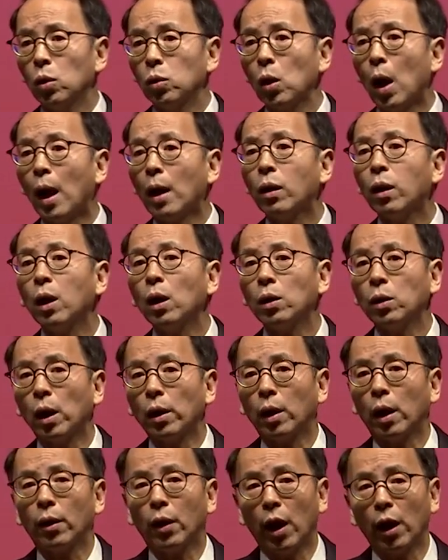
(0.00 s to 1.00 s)
I think that
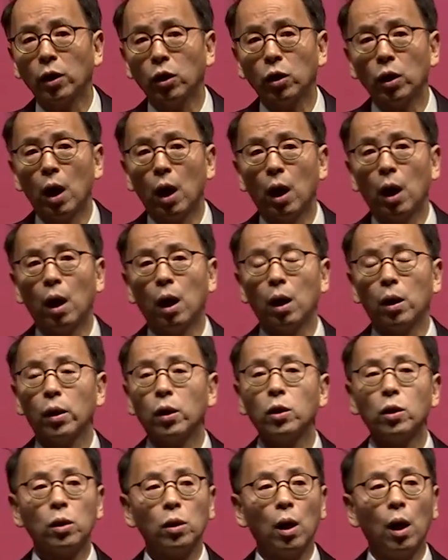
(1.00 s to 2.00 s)
there is
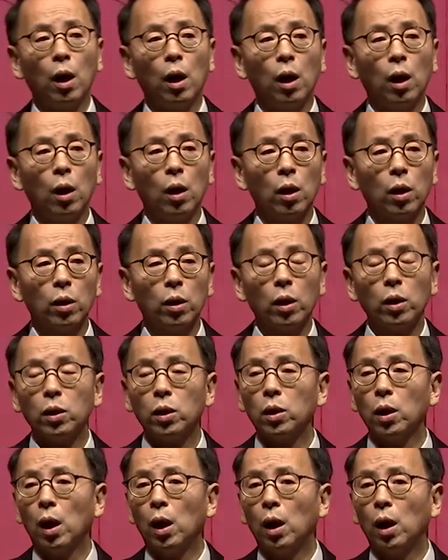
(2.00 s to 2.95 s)
this